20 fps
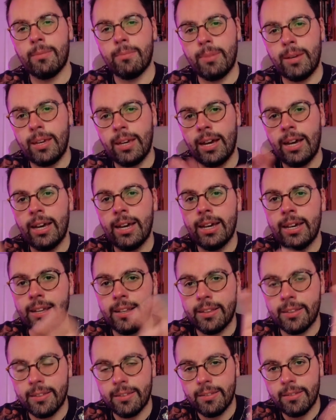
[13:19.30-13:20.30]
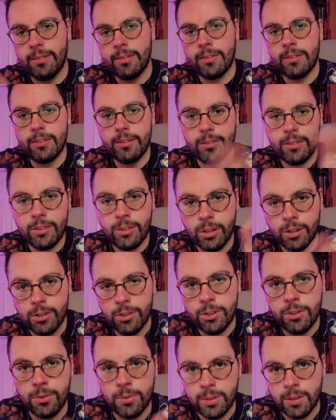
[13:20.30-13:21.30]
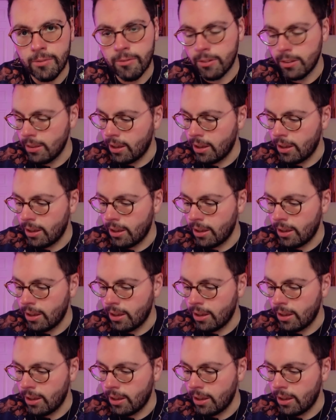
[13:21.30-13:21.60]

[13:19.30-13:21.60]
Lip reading: behind the two different